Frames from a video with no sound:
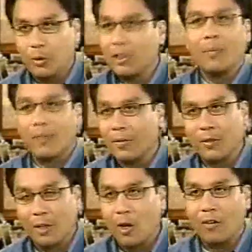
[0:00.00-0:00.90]
you know,
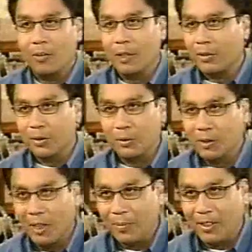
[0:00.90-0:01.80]
do something for the
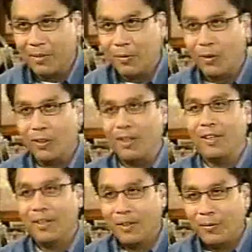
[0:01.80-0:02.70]
government or do
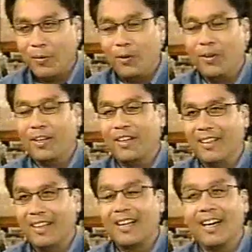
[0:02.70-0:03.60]
something for
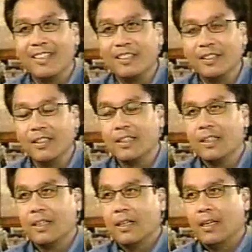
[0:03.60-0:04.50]
the
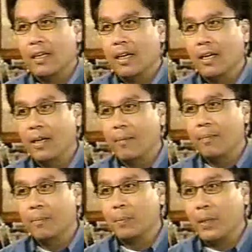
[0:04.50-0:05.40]
country.
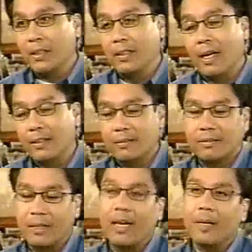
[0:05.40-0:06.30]

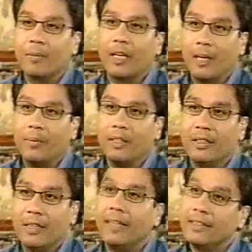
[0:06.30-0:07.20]
But that
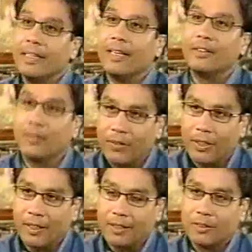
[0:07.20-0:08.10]
time came in
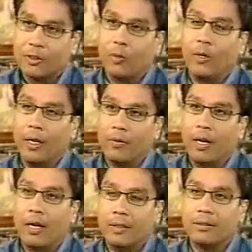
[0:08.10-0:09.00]
1993,
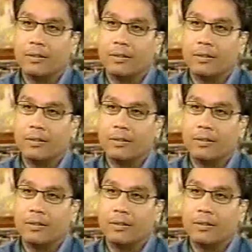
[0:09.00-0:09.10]
and so